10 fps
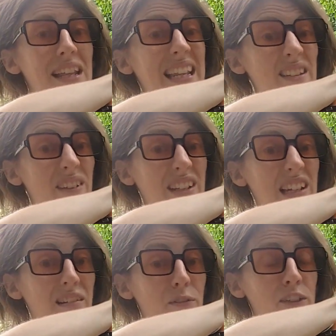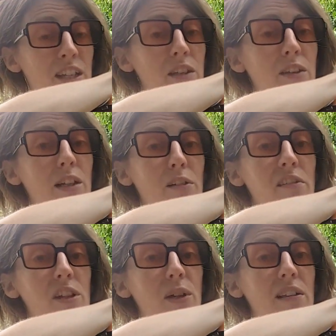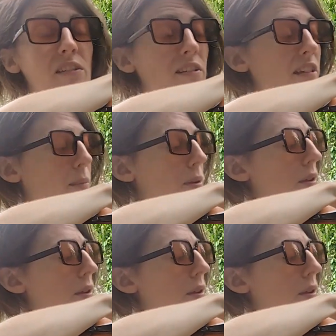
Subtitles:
leaving the little finger the closer you get to the tip.